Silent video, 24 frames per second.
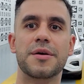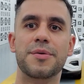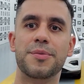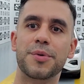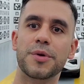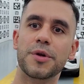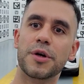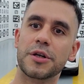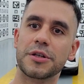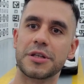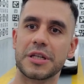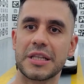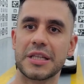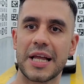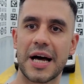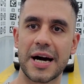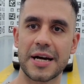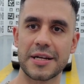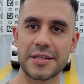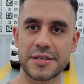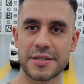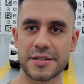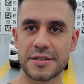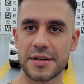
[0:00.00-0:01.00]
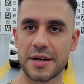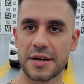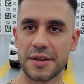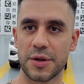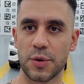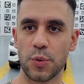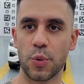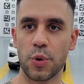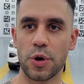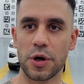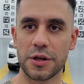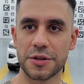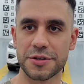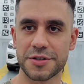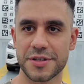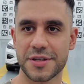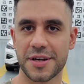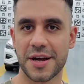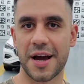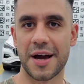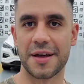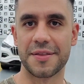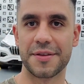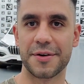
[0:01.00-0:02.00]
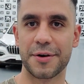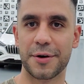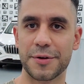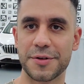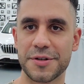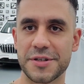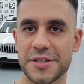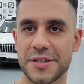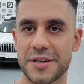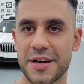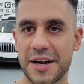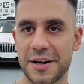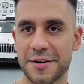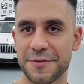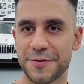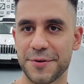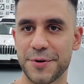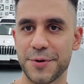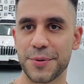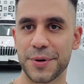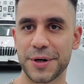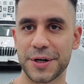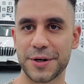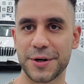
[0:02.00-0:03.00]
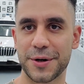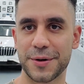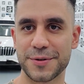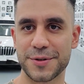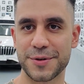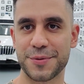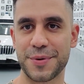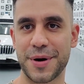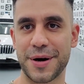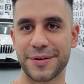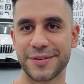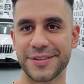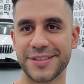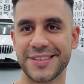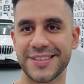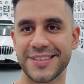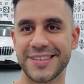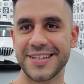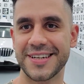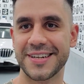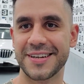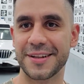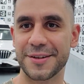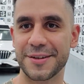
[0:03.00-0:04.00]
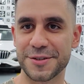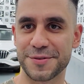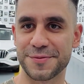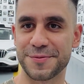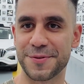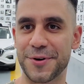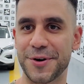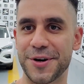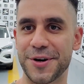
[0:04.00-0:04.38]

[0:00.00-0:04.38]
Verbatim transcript: With all the lights and the walls and all these kind of QR codes around. It looks very